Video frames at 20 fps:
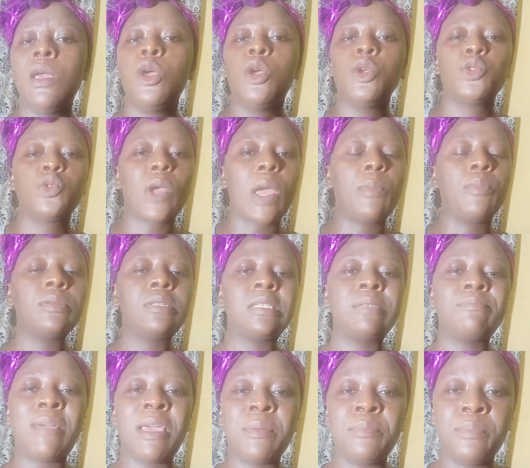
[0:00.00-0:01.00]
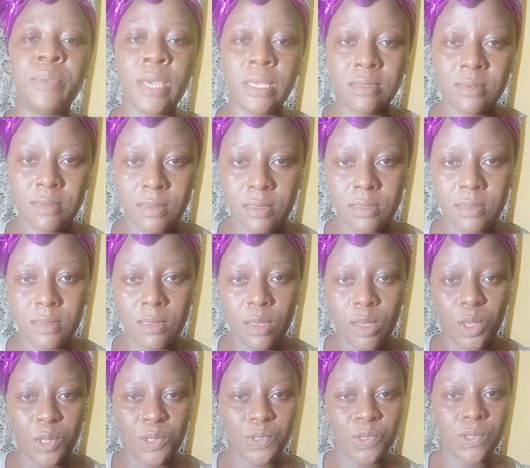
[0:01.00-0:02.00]
So I put in my best
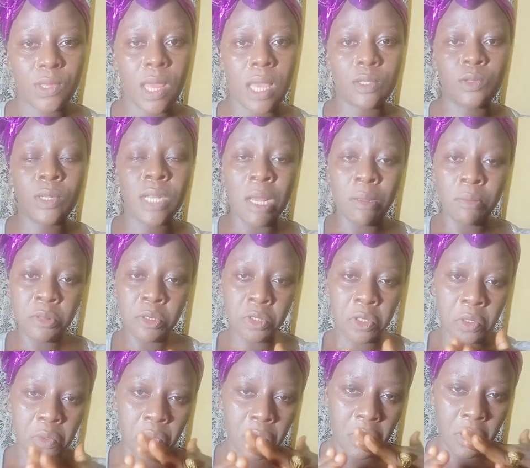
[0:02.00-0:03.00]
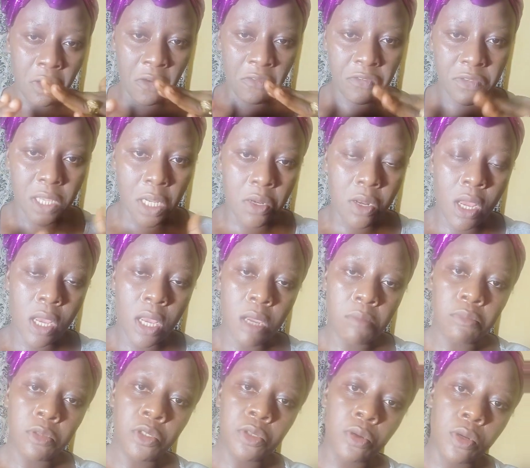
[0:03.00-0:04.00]
so that when I'm done with the office, I know I
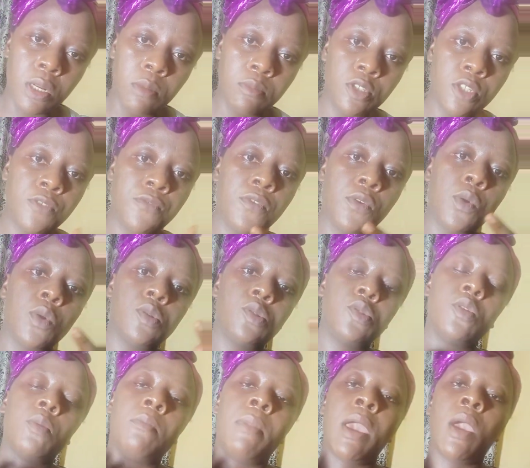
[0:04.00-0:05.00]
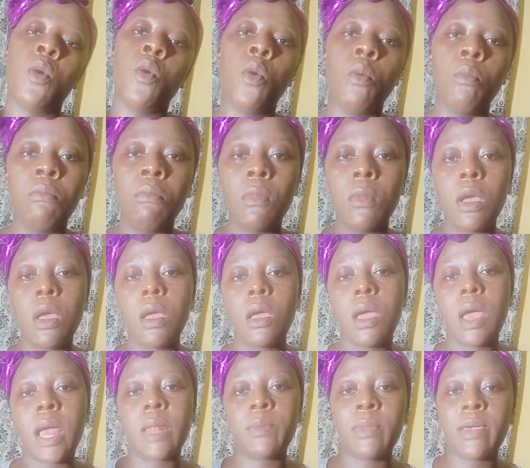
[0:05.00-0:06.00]
am done. I'm just focused on my home
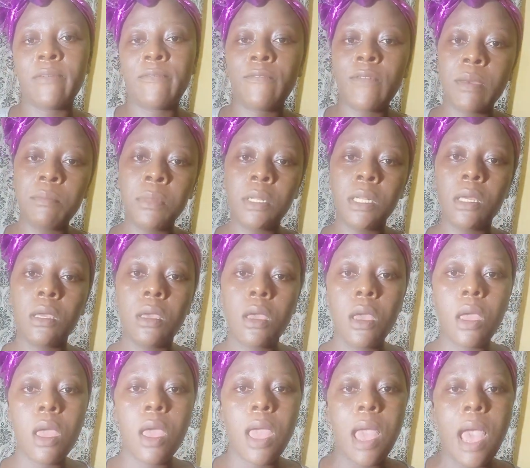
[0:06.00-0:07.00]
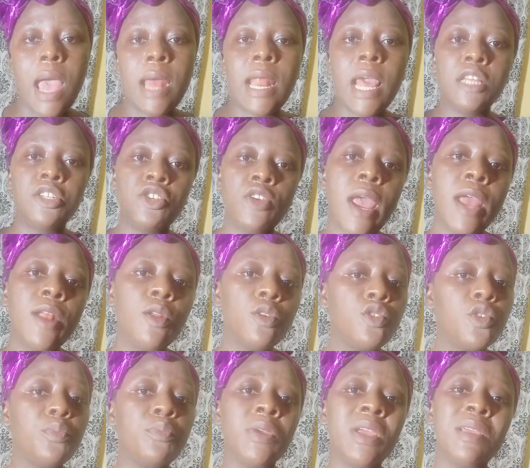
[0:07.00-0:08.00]
and my family. And I try not
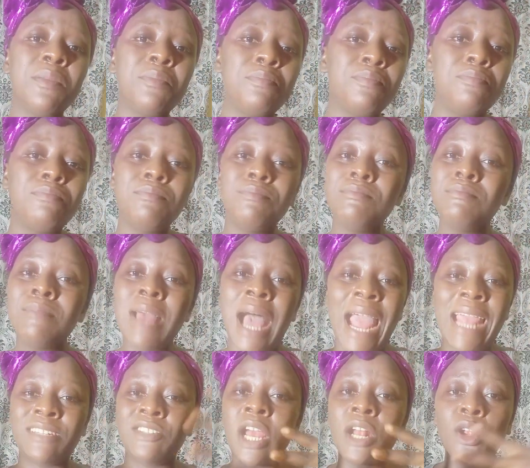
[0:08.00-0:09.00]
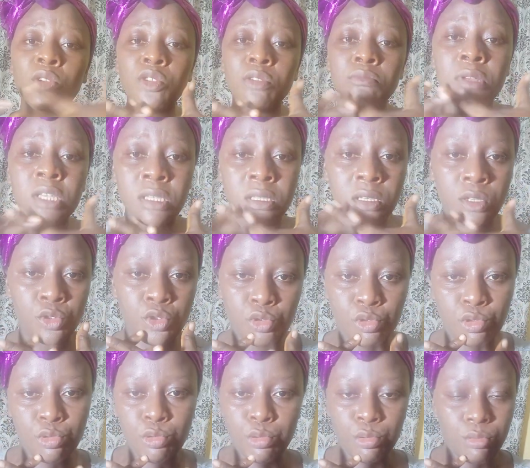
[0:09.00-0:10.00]
to mix the
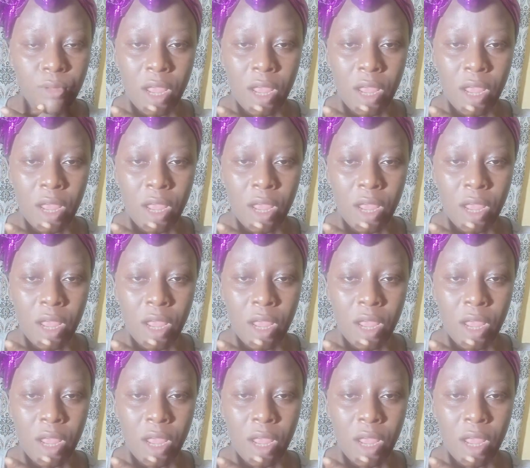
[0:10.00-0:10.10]
two.